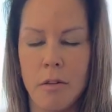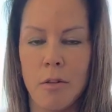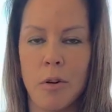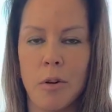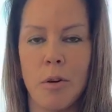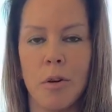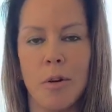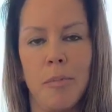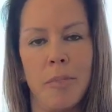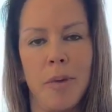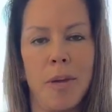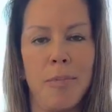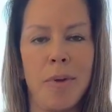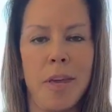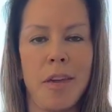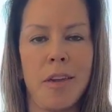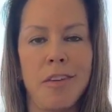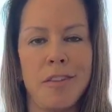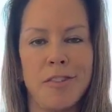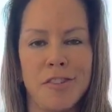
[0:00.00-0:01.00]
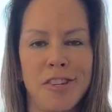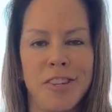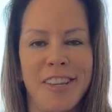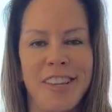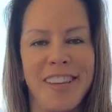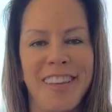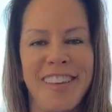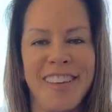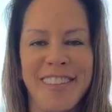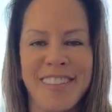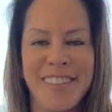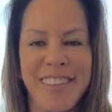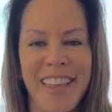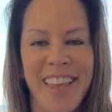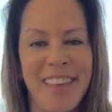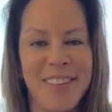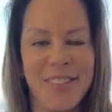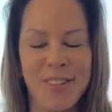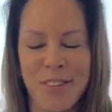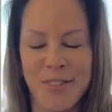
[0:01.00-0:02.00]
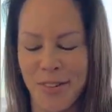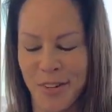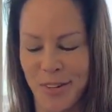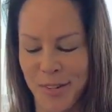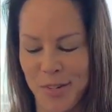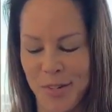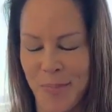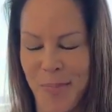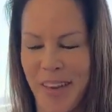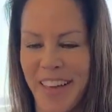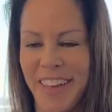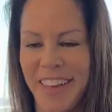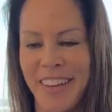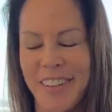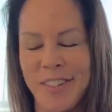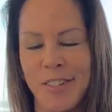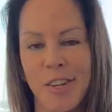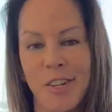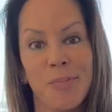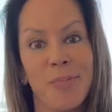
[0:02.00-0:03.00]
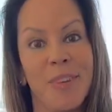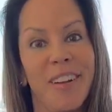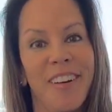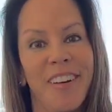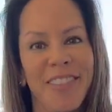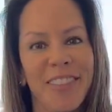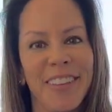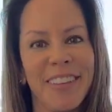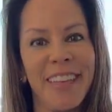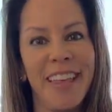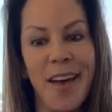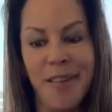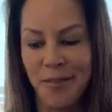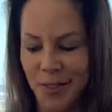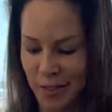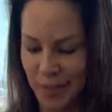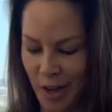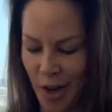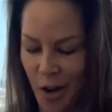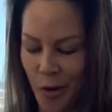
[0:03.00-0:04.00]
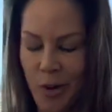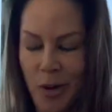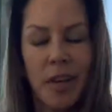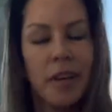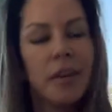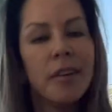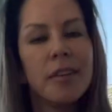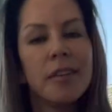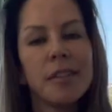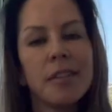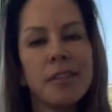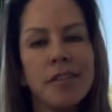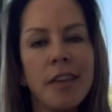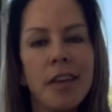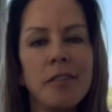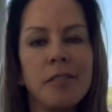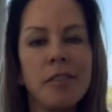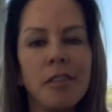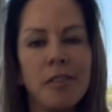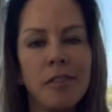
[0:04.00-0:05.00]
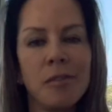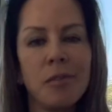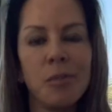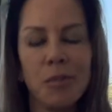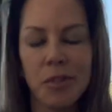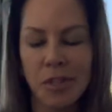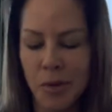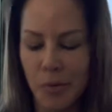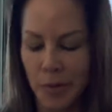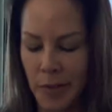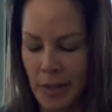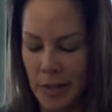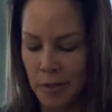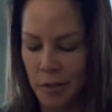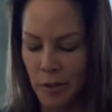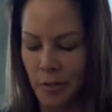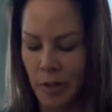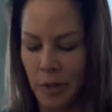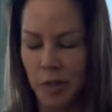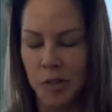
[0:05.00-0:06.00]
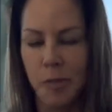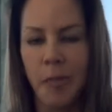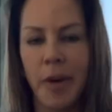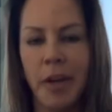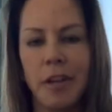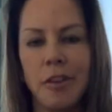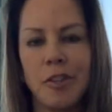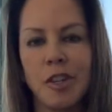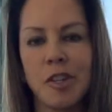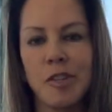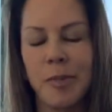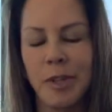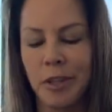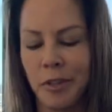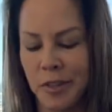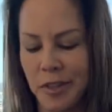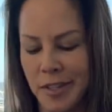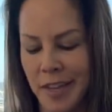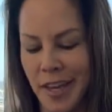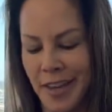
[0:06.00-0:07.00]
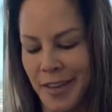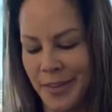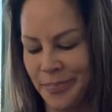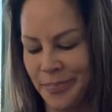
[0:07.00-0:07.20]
or maybe she needs a cervical spine adjustment on the left. So stay tuned, we'll see what that cervical spine adjustment looks like.